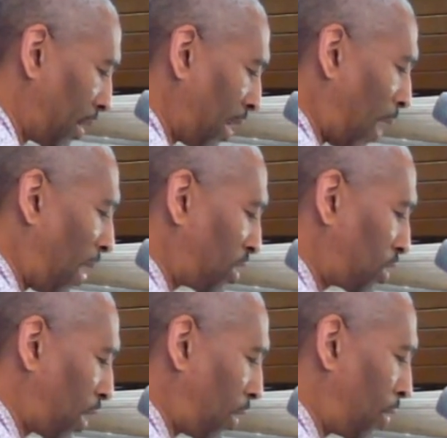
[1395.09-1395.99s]
Thou
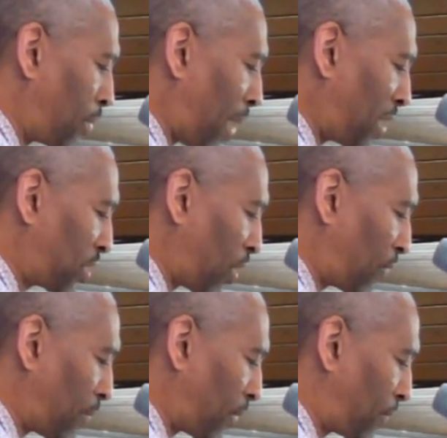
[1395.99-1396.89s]
hast turned
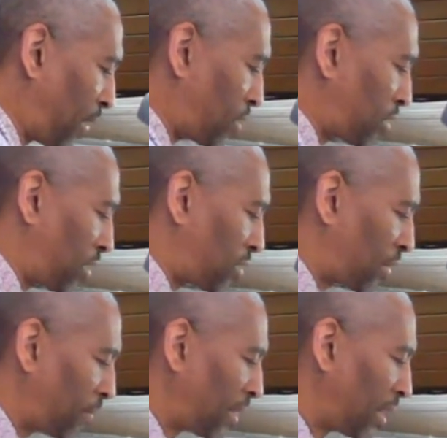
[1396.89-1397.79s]
myself from the
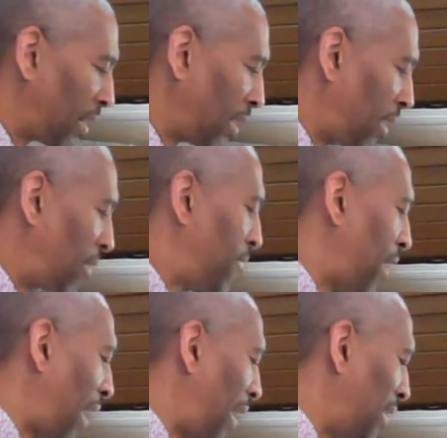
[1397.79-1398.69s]
fierceness of
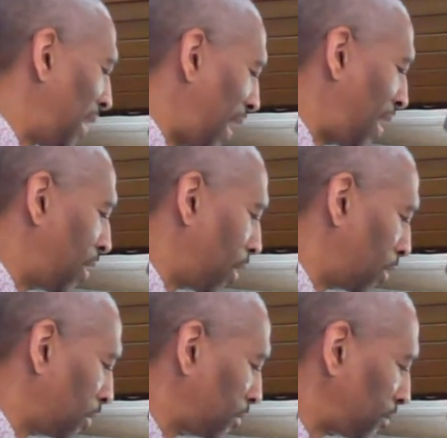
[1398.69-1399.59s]
thine
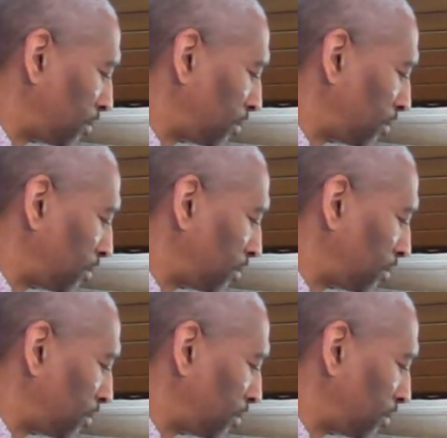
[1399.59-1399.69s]
anger.